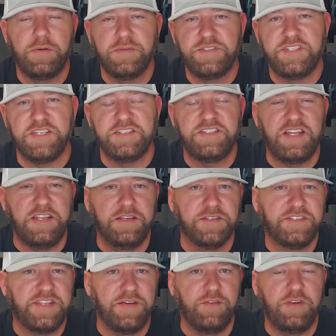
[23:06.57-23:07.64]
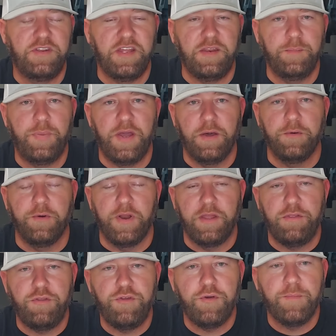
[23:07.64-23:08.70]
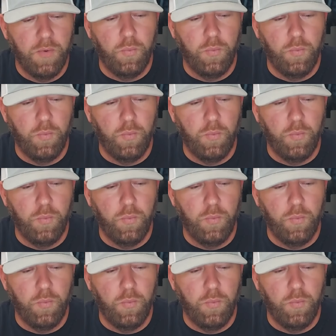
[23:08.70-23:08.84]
16 to 17-pound range.